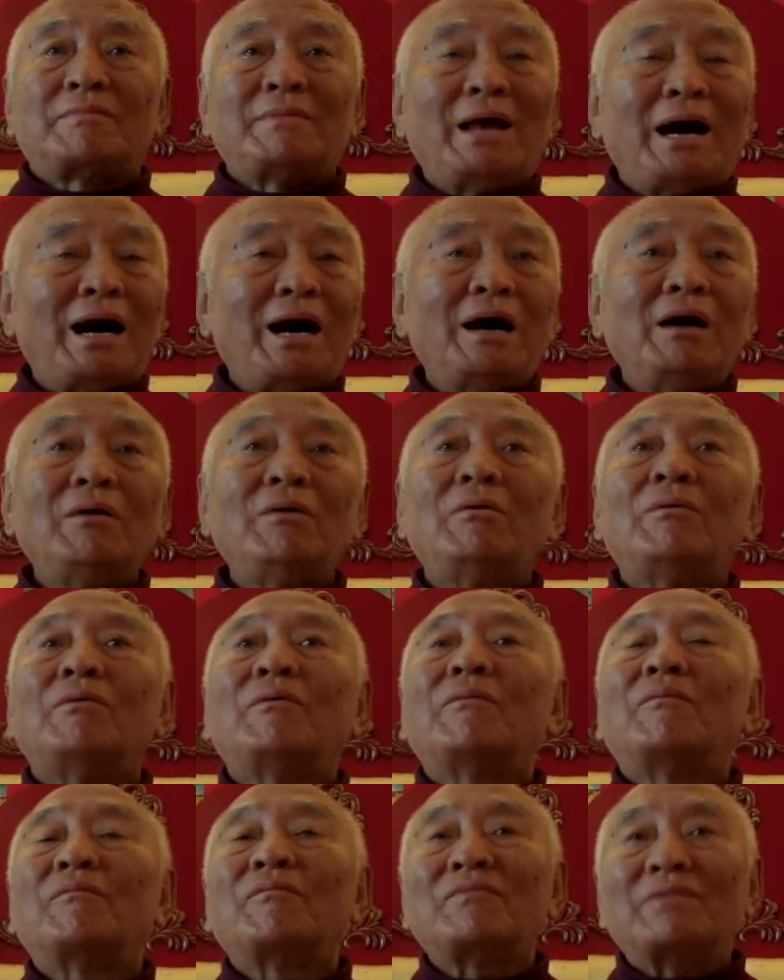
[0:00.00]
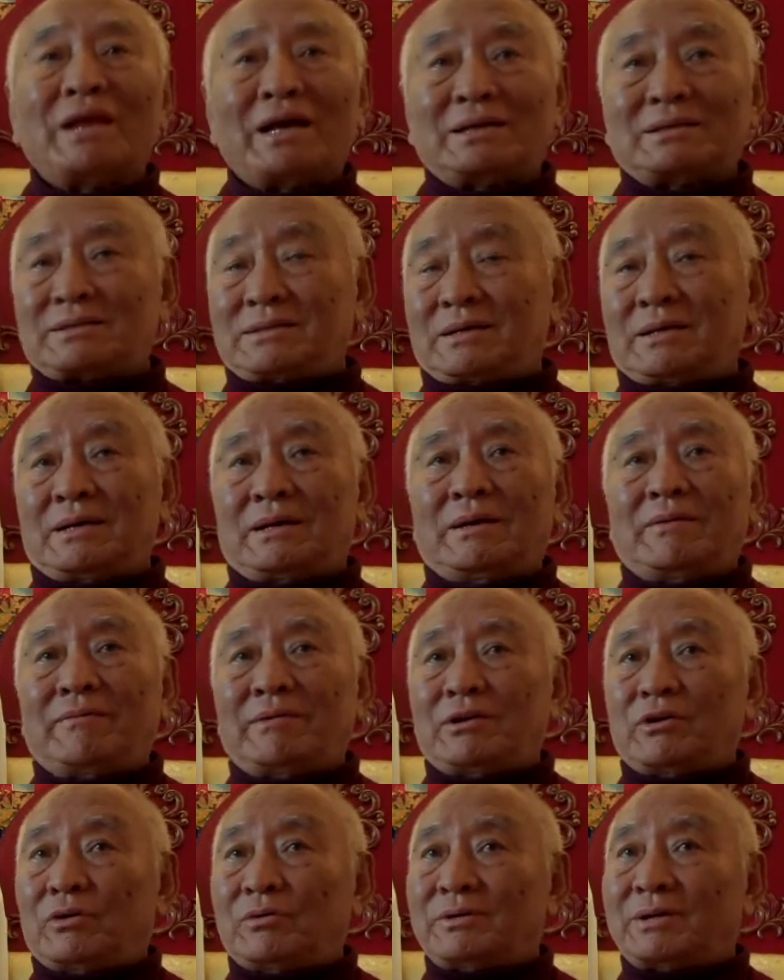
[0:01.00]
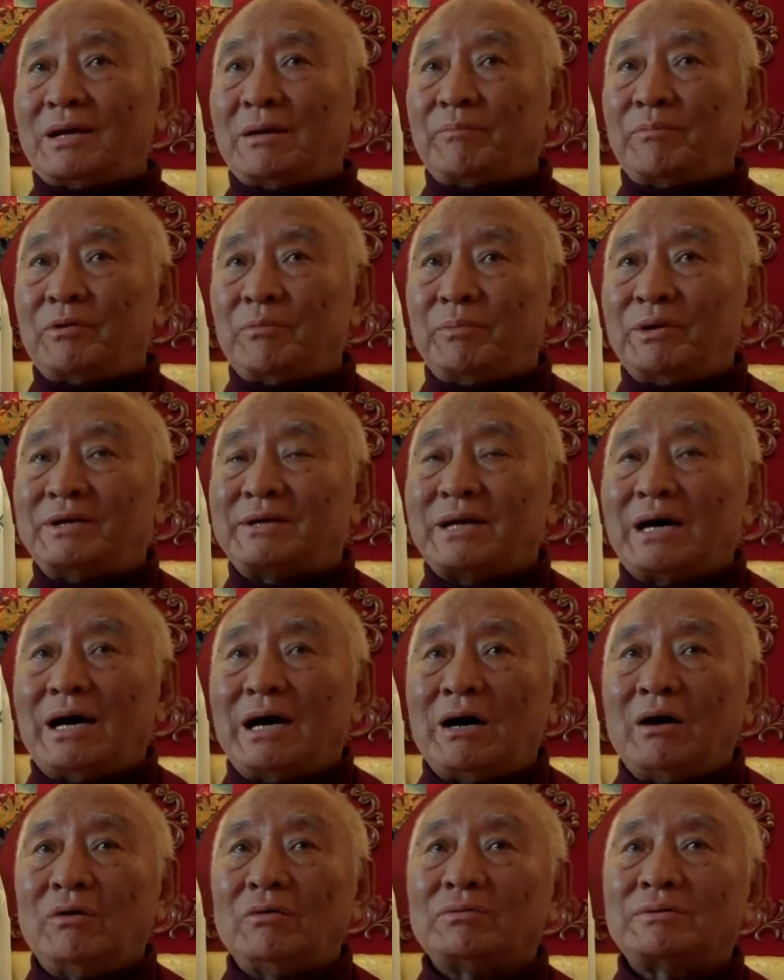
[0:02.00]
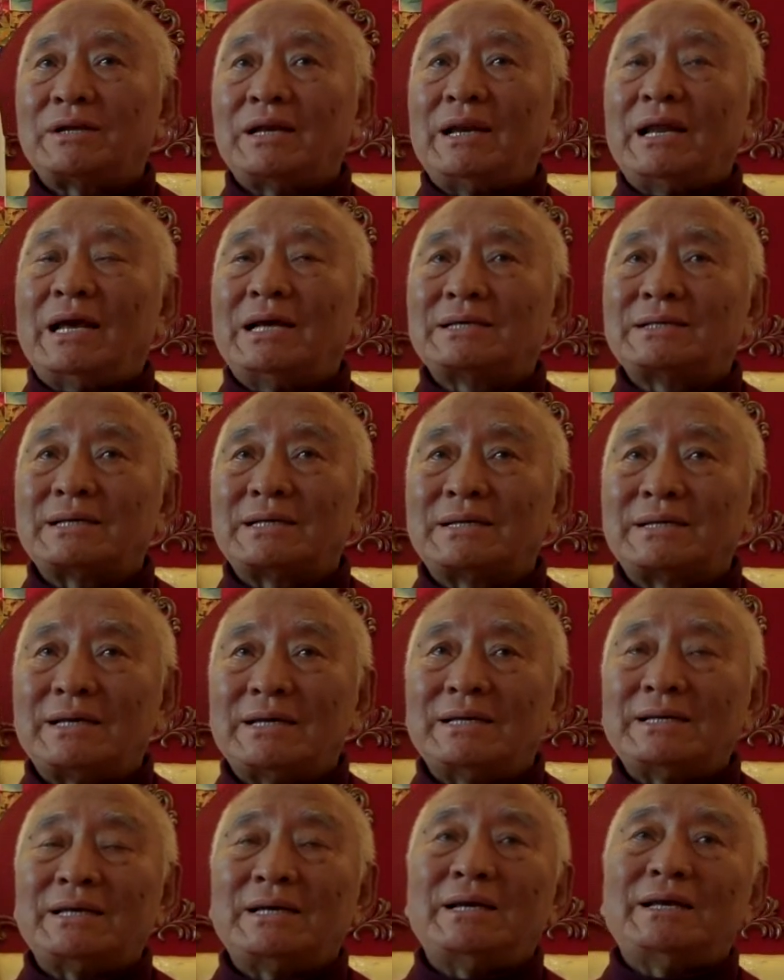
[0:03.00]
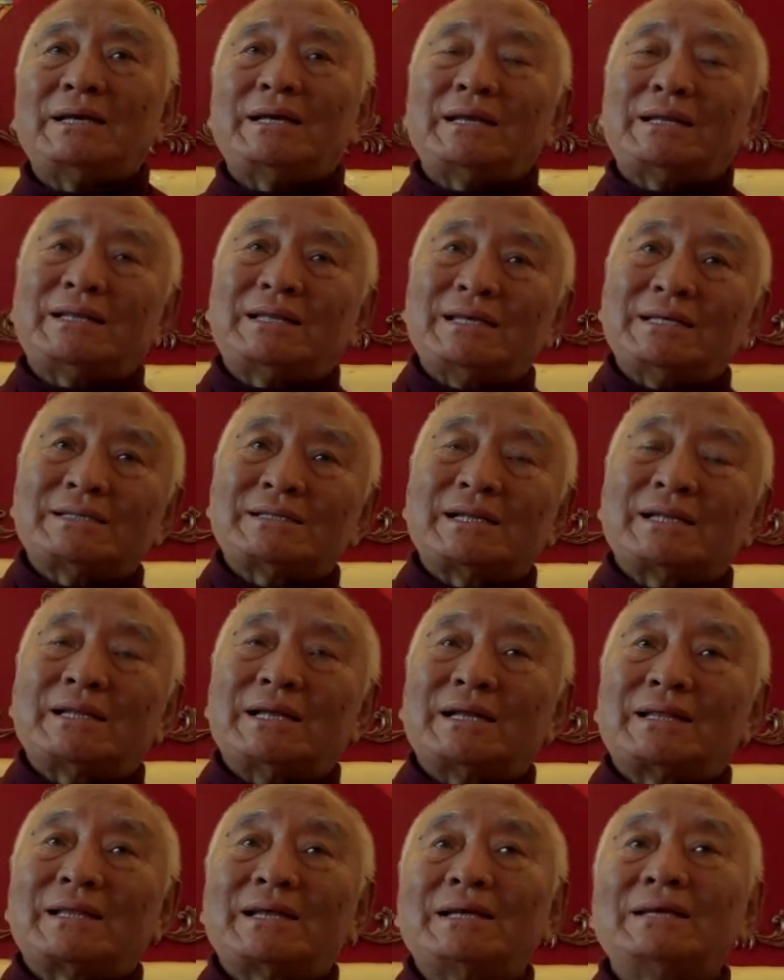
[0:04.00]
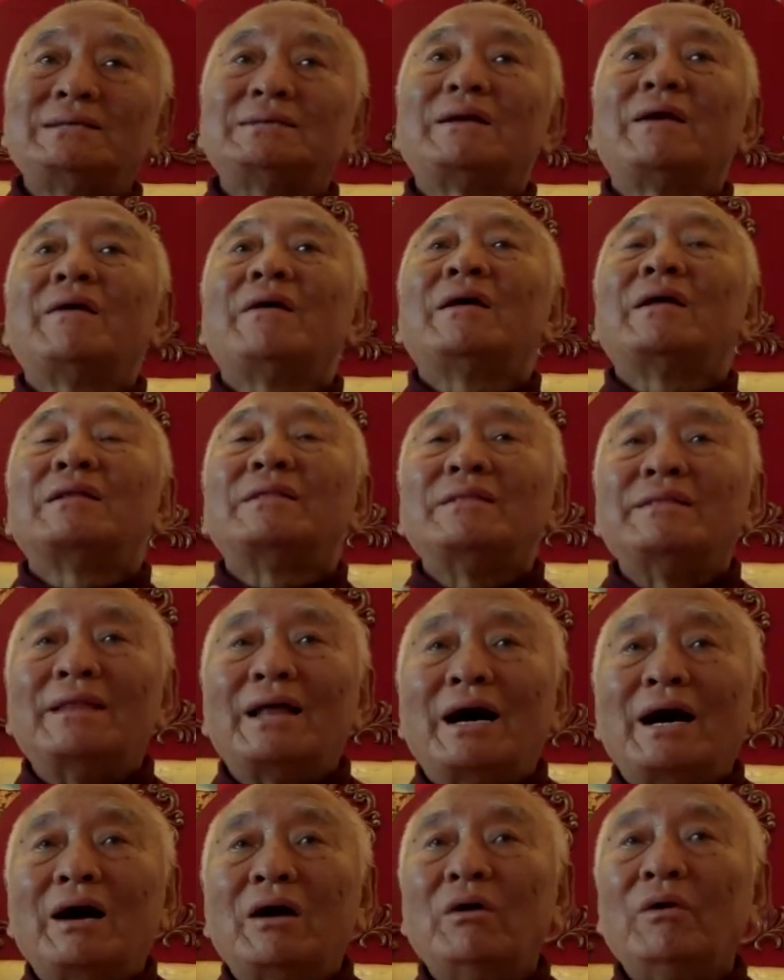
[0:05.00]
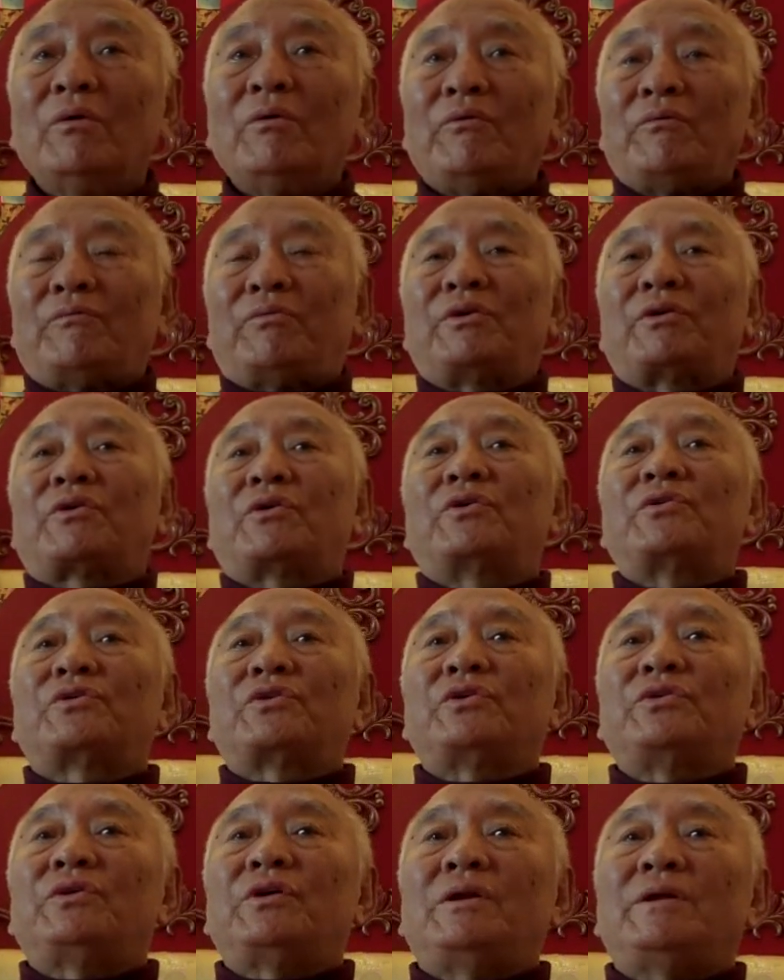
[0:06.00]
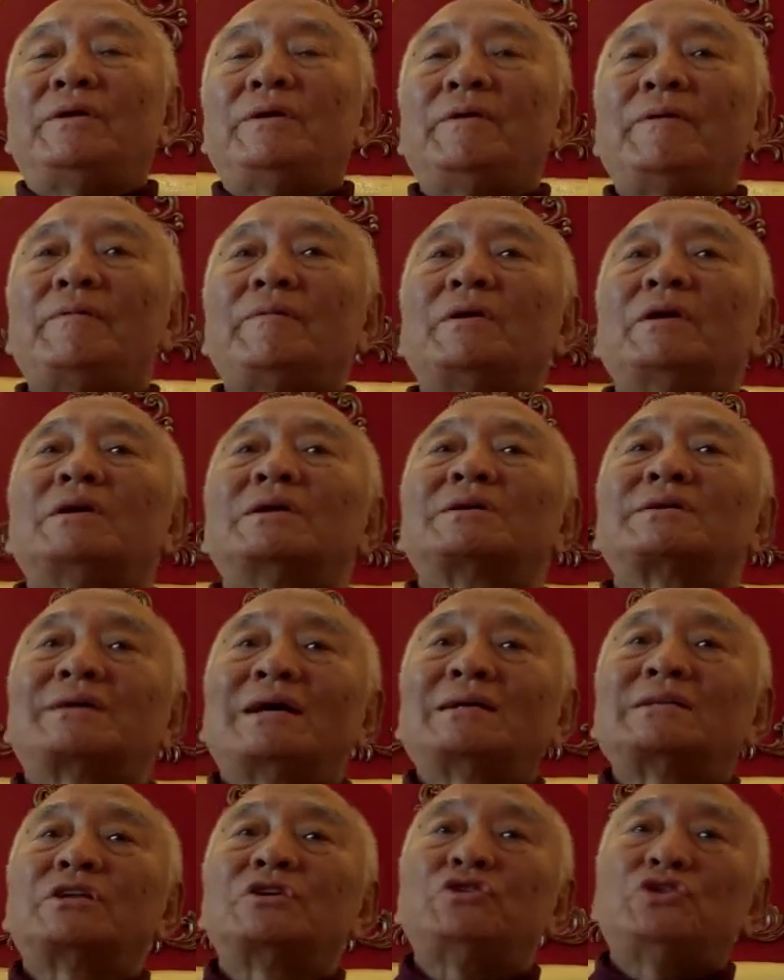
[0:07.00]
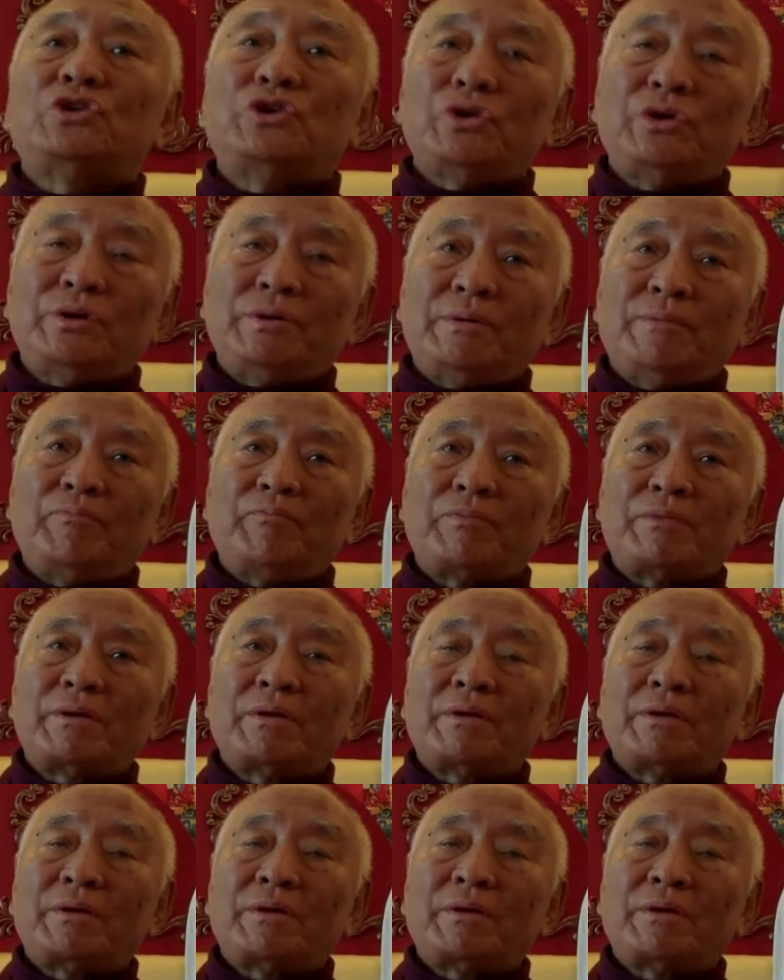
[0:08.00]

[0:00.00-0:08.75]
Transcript: Now, that's it. We don't have to be doubt and hesitated this and that things. Now, we continually take the journey